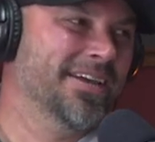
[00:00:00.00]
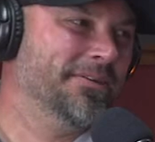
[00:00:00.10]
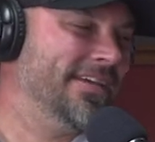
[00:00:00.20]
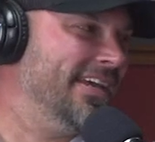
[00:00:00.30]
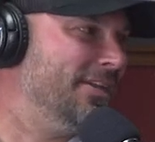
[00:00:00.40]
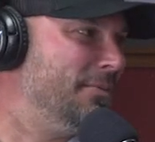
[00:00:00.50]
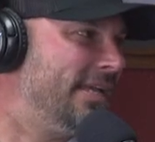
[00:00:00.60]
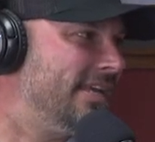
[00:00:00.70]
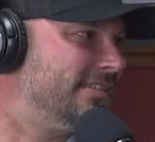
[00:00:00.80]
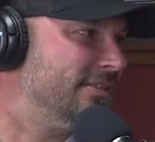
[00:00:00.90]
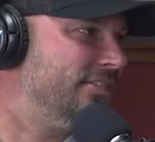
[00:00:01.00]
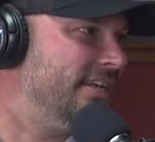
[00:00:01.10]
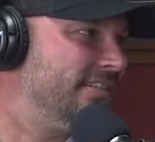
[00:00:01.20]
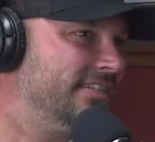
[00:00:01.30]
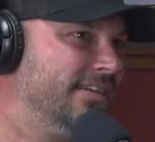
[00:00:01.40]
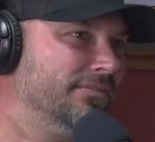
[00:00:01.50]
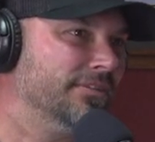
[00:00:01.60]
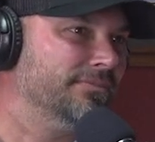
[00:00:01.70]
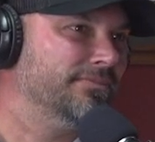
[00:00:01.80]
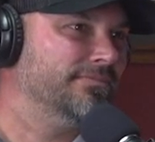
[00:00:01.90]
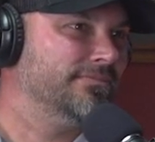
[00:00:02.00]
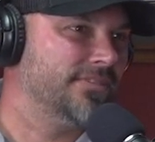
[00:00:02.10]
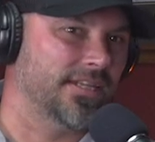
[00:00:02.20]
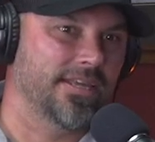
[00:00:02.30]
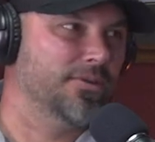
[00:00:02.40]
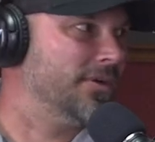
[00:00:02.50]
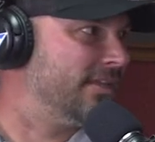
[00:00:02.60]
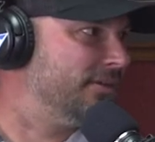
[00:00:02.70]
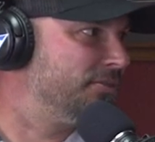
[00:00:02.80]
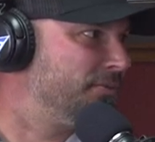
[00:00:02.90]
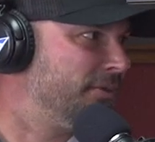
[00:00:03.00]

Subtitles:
Well, yeah, nobody has a chance to ever sling one of those, or